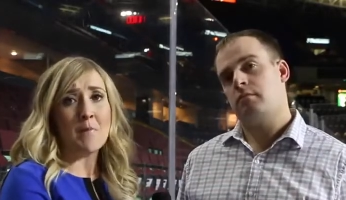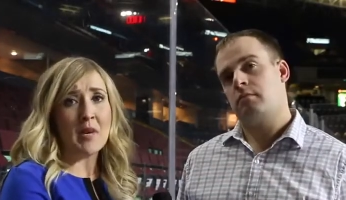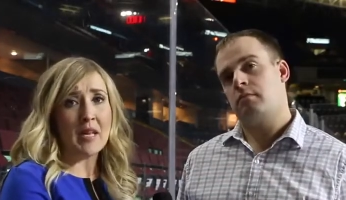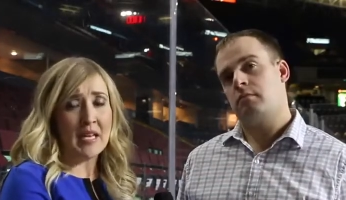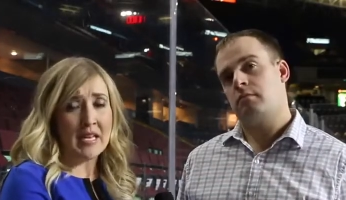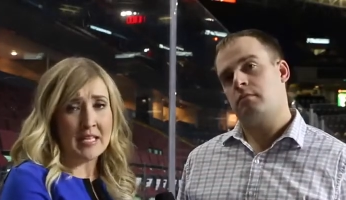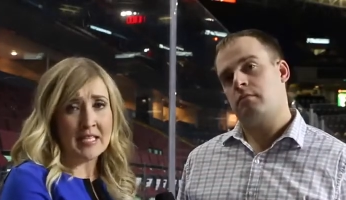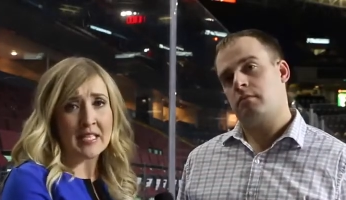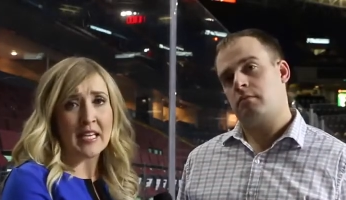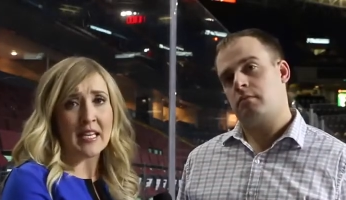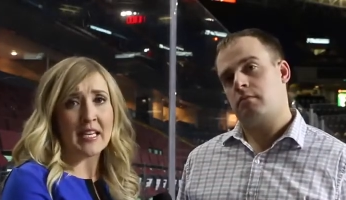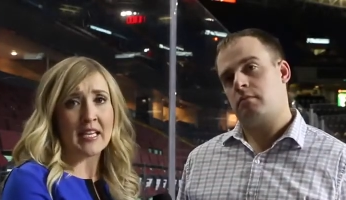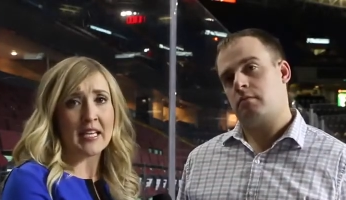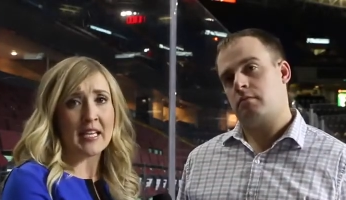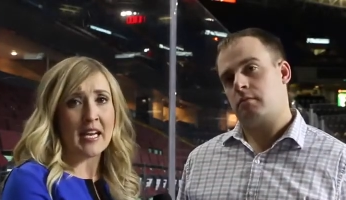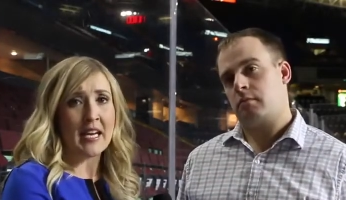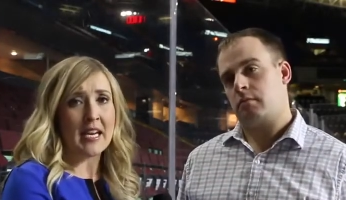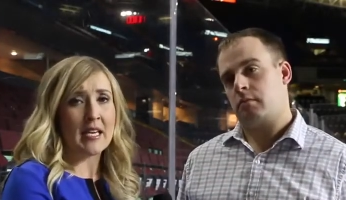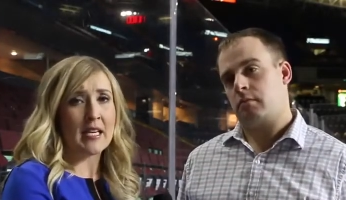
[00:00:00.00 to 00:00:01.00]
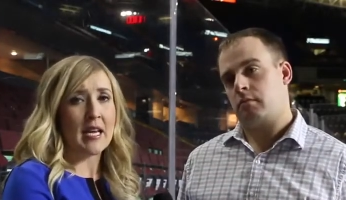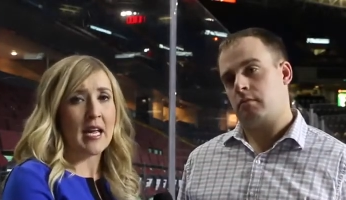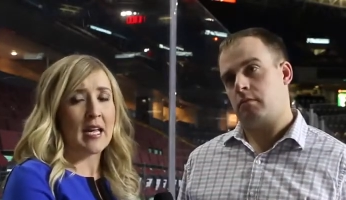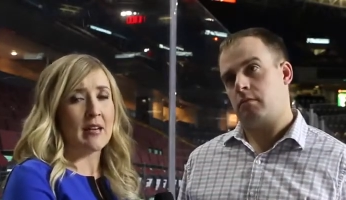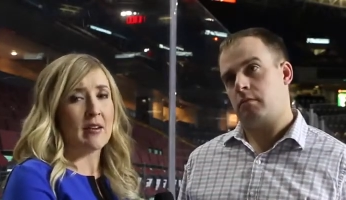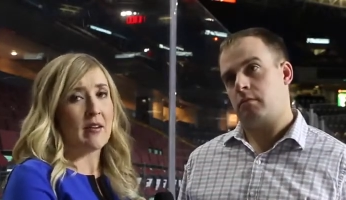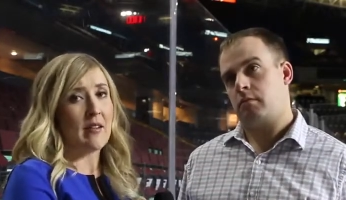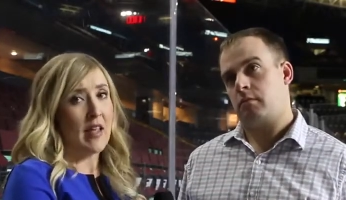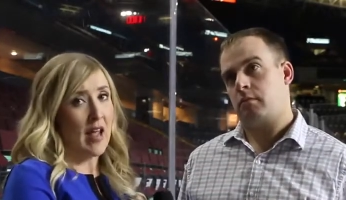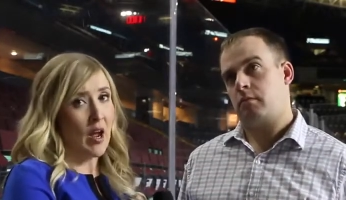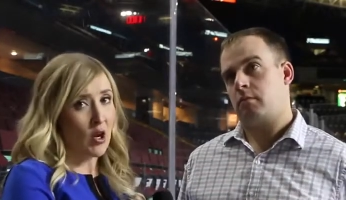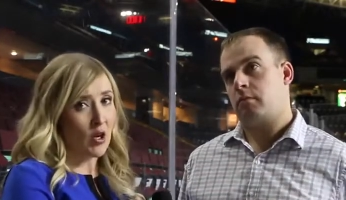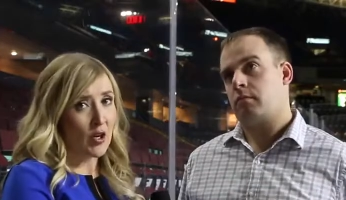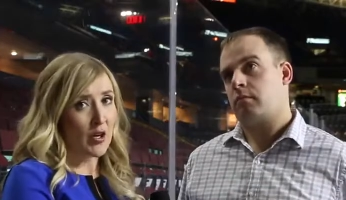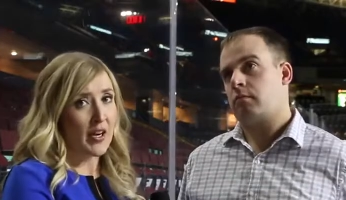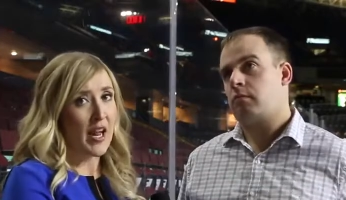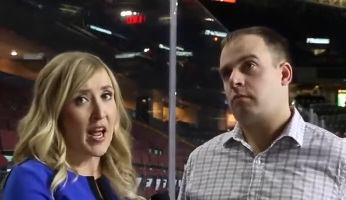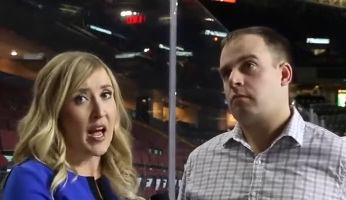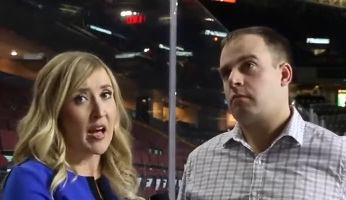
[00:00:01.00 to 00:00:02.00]
Speaker 1: day to day, and they
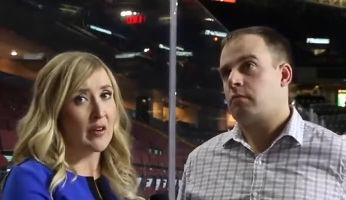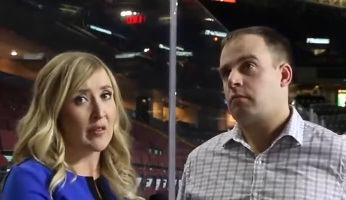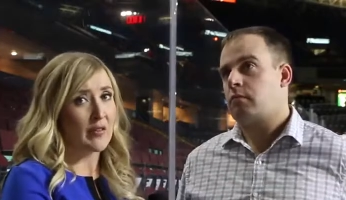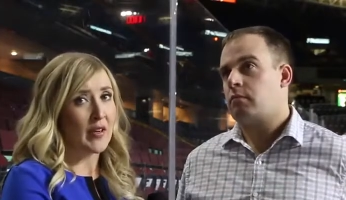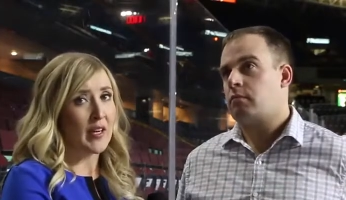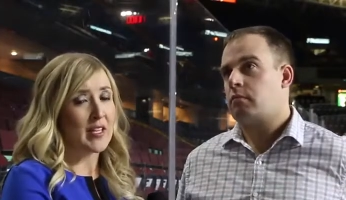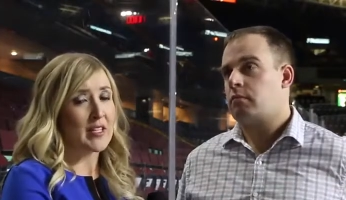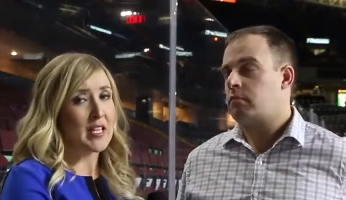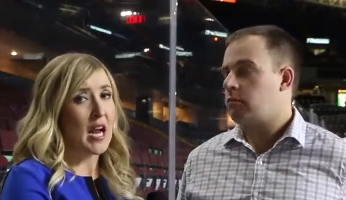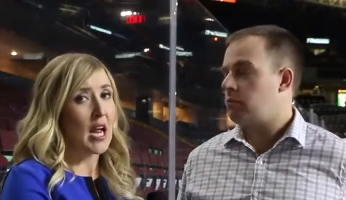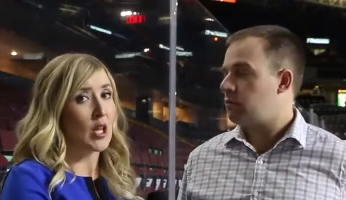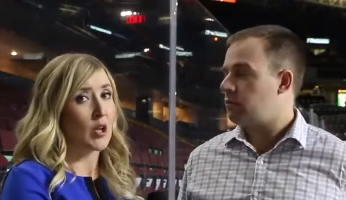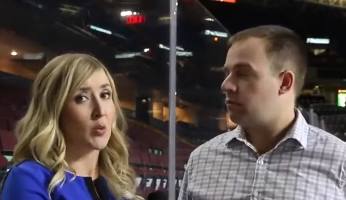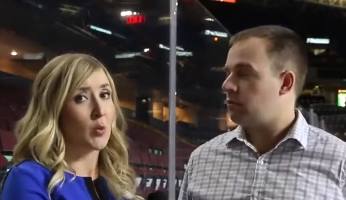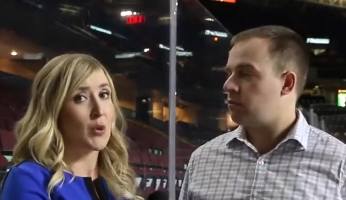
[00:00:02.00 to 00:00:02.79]
already have uh, Tyler